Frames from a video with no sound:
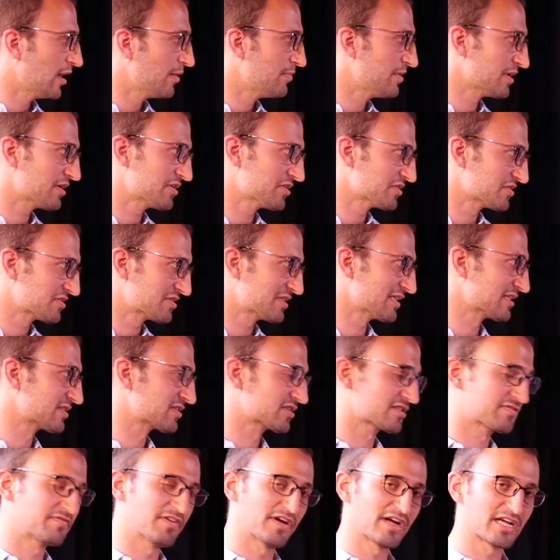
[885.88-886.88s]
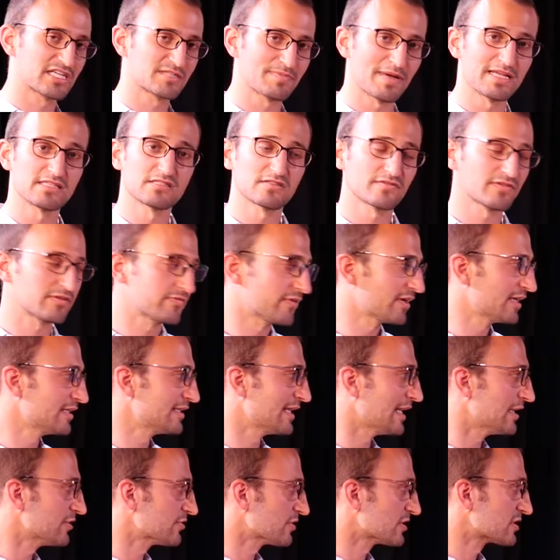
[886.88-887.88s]
Because it's very expensive and very
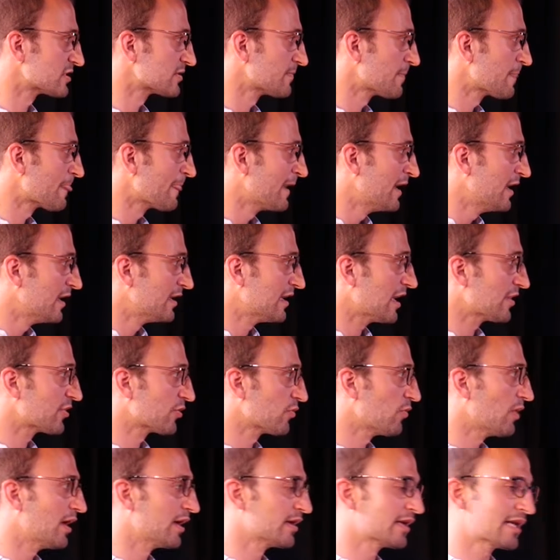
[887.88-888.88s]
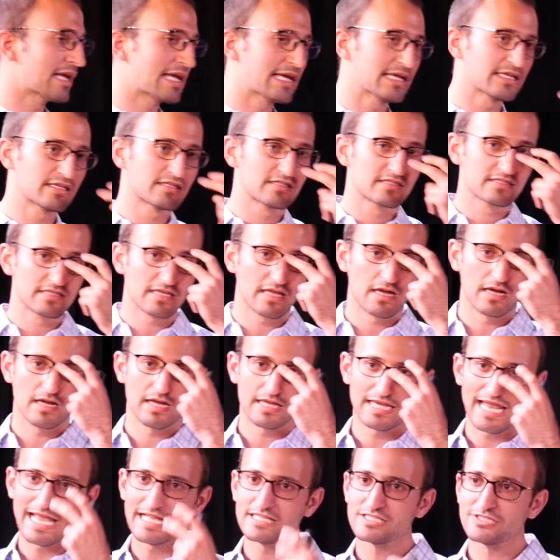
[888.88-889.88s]
dangerous. Another one is
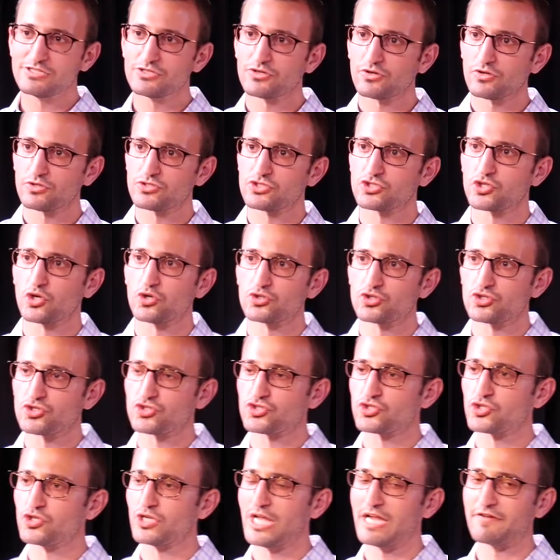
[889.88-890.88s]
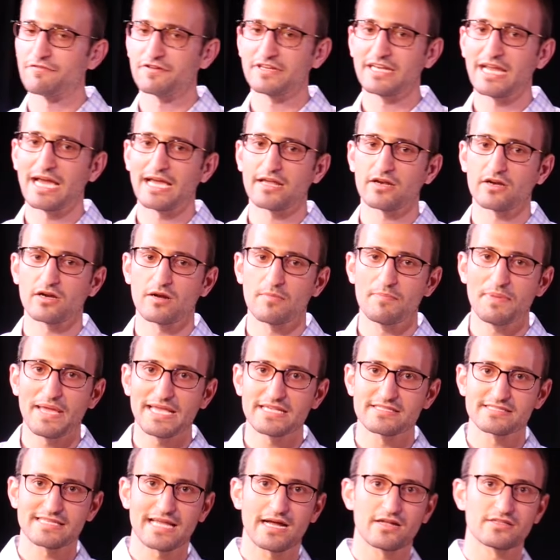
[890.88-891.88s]
an 18-year-old soldier saw every night on a
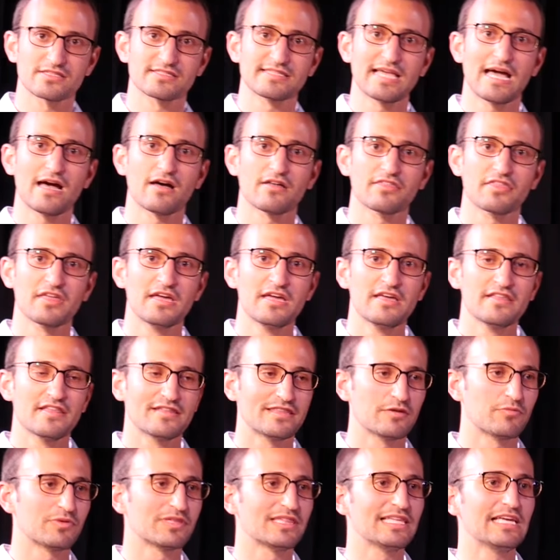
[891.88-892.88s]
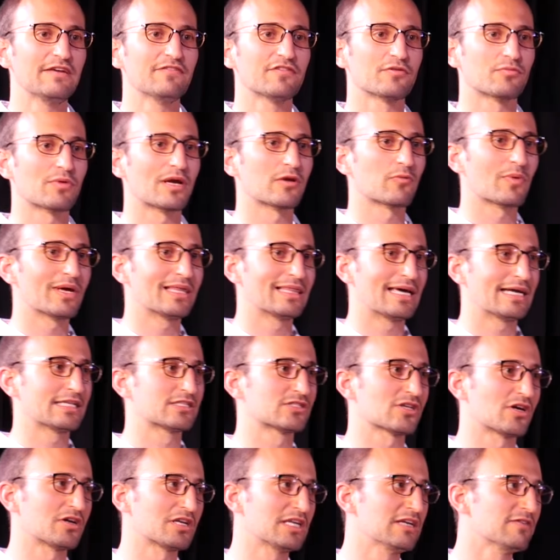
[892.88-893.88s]
base down south that they would leave the runway
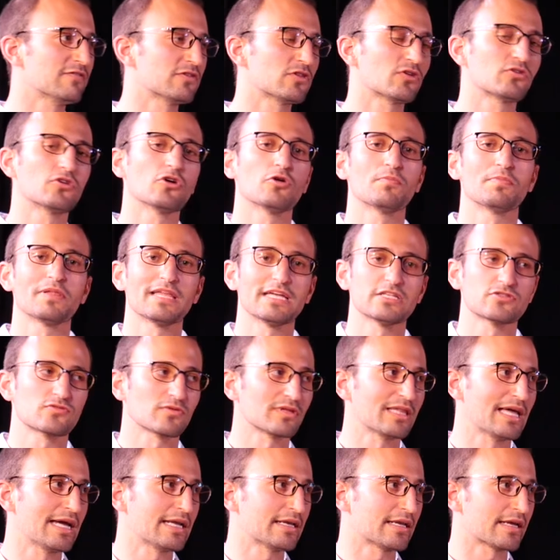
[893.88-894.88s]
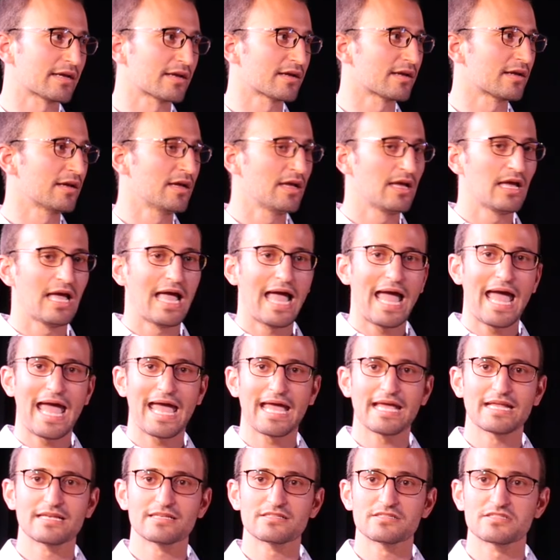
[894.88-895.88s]
lights on even though no planes were landing.
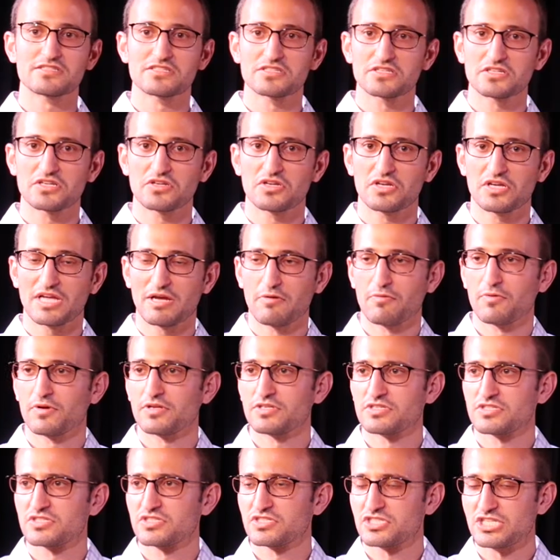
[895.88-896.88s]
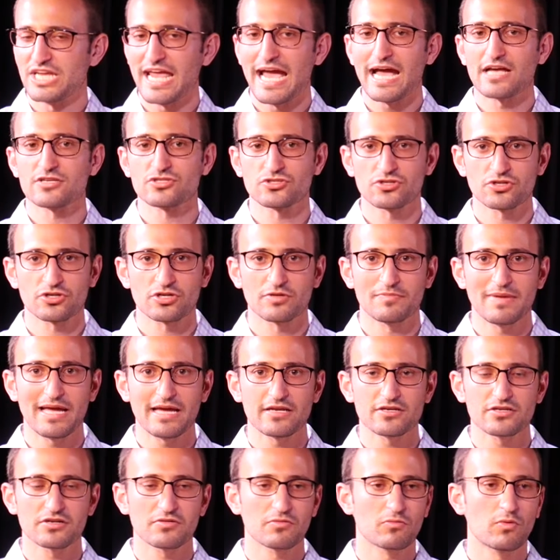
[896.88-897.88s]
And she asked her
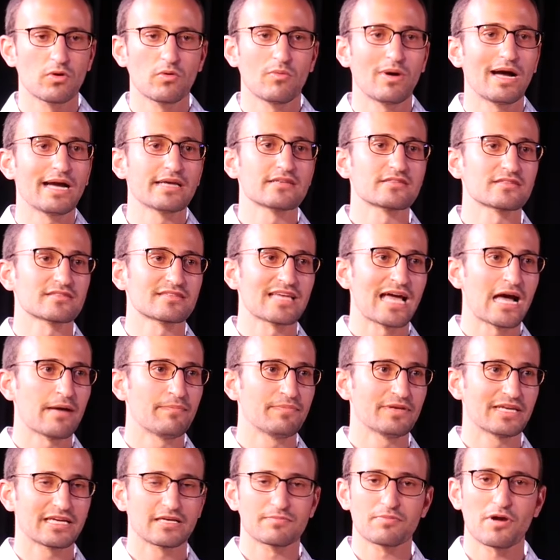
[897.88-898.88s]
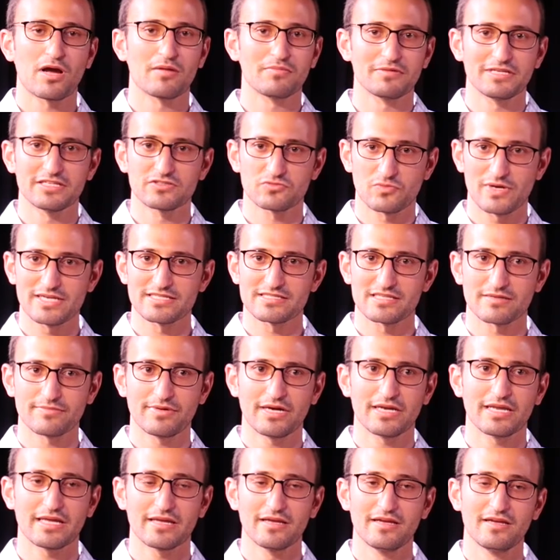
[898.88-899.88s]
commander, well, why is this happening? It probably is wasting
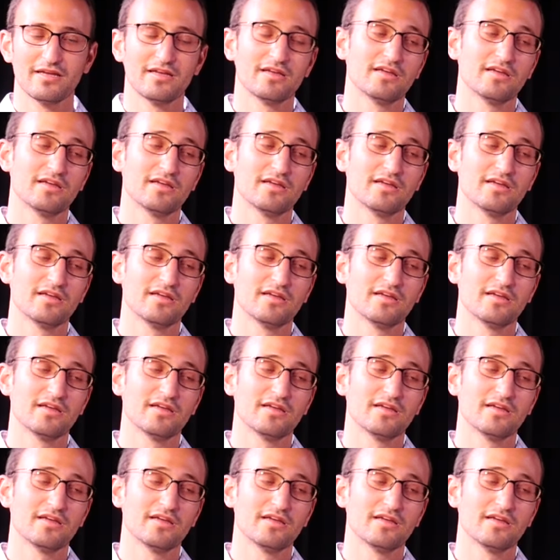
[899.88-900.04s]
money.